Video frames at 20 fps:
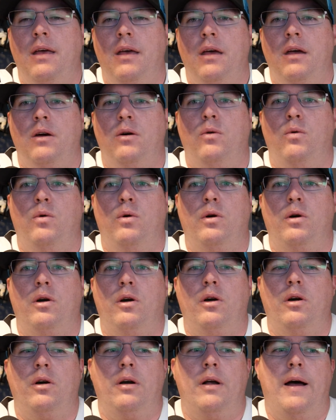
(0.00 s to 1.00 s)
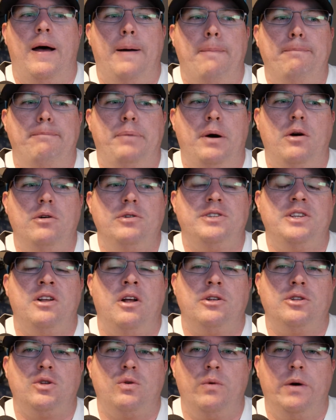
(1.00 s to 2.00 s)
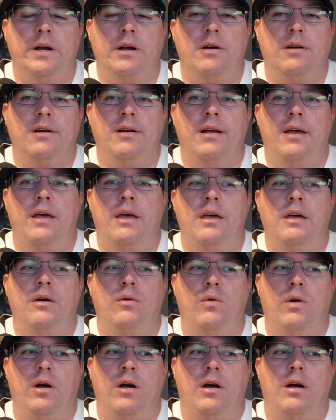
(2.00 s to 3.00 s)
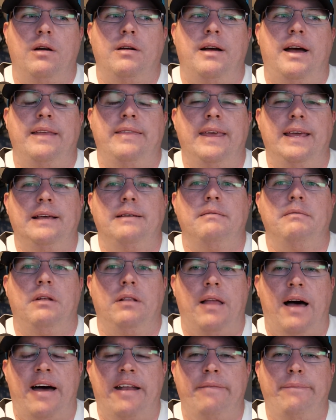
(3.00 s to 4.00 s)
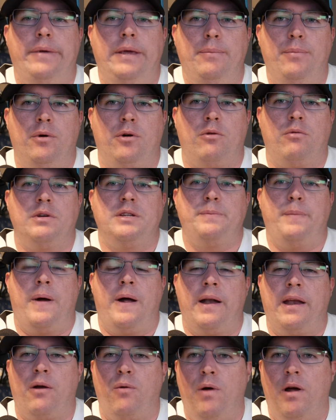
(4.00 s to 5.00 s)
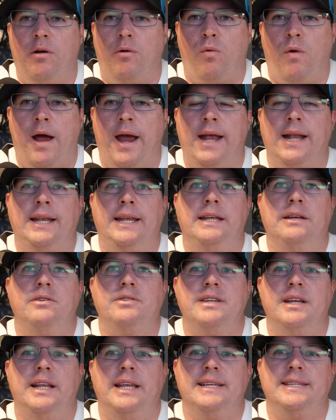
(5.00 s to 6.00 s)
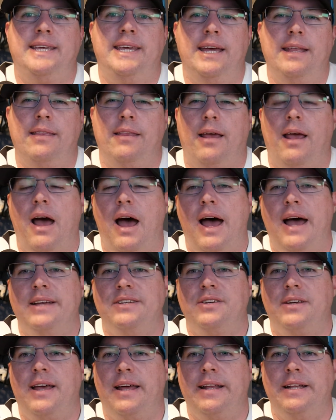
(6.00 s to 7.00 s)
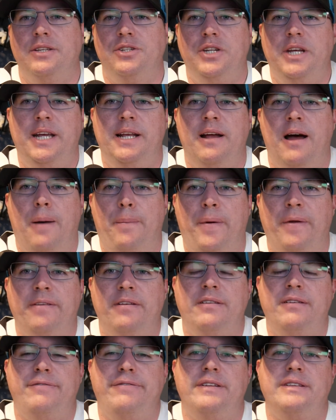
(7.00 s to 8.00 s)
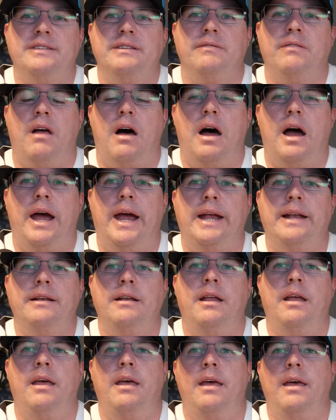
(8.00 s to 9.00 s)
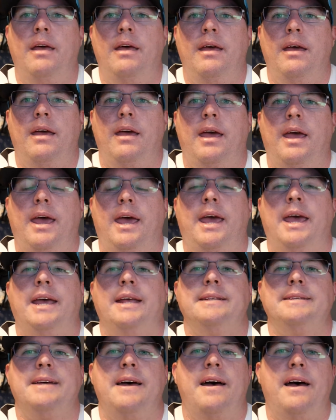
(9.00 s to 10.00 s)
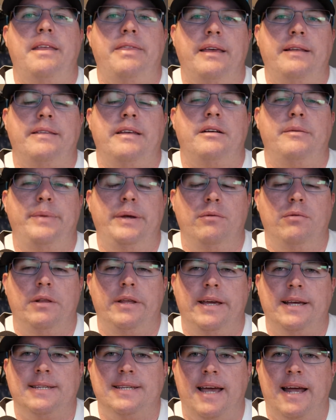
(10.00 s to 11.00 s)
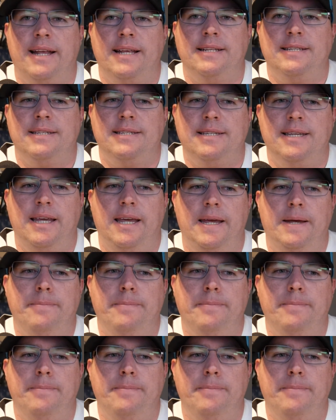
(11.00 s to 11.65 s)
were posted on Twitter where I think a lot of people are responding well to Ryan Nielsen. He's getting the guys kind of G'd up on the defensive line. And I think that'll be really exciting to see.